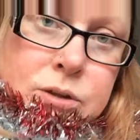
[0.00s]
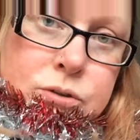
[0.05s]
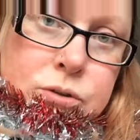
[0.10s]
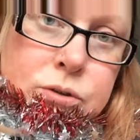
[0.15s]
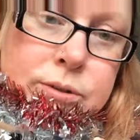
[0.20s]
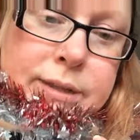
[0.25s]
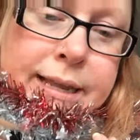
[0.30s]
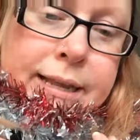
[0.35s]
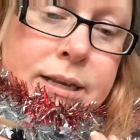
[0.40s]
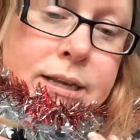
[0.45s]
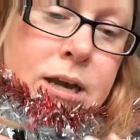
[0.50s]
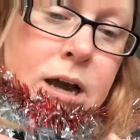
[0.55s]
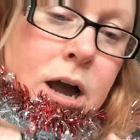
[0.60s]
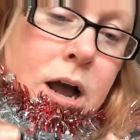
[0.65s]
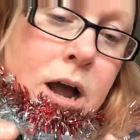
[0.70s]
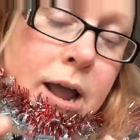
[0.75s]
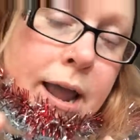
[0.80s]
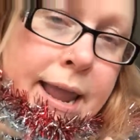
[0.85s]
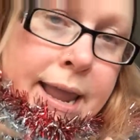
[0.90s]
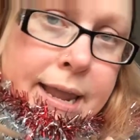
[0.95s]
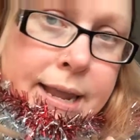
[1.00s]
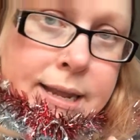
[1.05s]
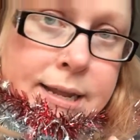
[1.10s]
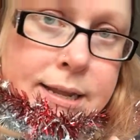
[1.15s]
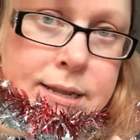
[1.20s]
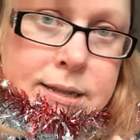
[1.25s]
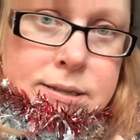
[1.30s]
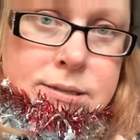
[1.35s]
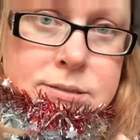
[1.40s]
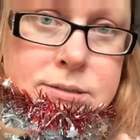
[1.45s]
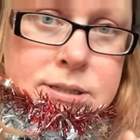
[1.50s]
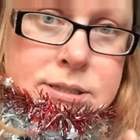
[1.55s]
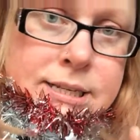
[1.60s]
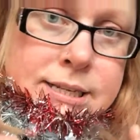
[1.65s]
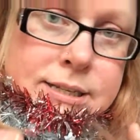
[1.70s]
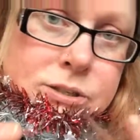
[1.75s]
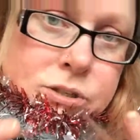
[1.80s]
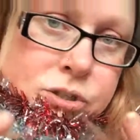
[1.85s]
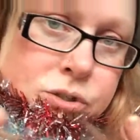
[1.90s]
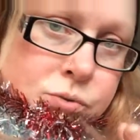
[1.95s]
you then guide the
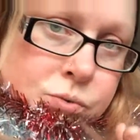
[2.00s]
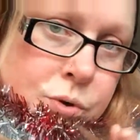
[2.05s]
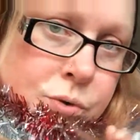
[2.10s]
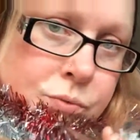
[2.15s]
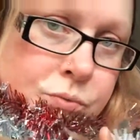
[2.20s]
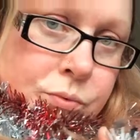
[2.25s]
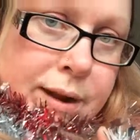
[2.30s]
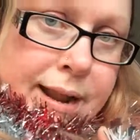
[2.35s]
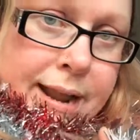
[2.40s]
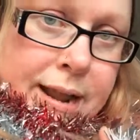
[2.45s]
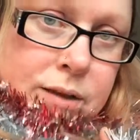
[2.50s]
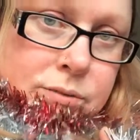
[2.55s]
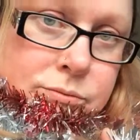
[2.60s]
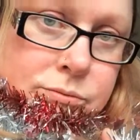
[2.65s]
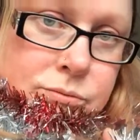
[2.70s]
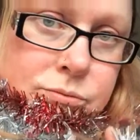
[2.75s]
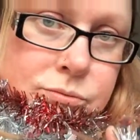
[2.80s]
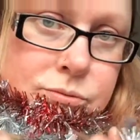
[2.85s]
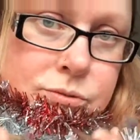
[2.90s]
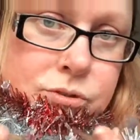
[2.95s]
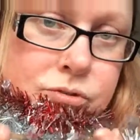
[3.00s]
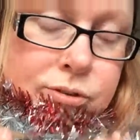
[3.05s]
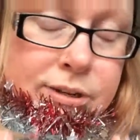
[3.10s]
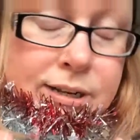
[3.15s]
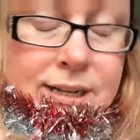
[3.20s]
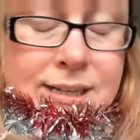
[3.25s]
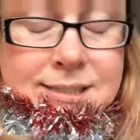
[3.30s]
tinsel around the tree.